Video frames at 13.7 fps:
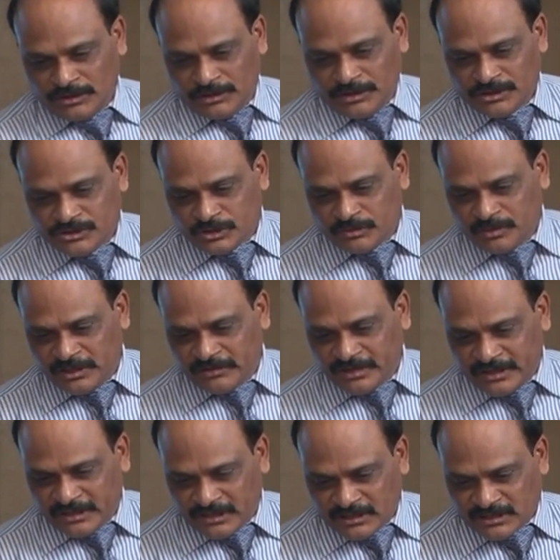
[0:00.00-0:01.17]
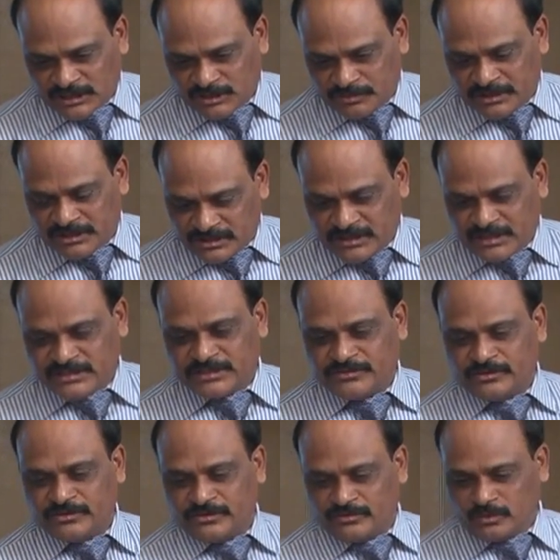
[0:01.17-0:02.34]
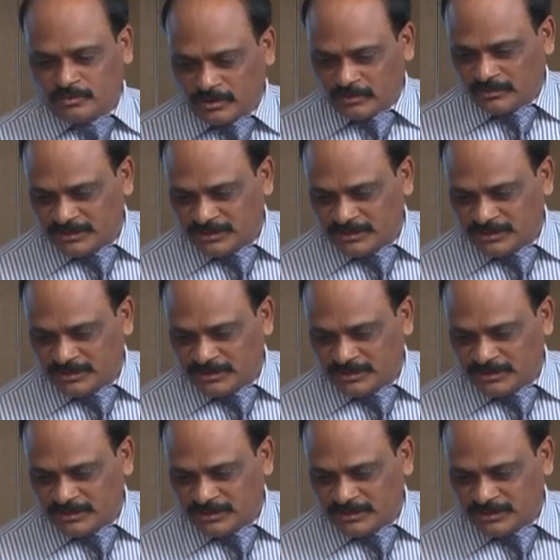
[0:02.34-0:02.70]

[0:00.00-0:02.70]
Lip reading: It should be never taken as expenditure, as I told you, no problem.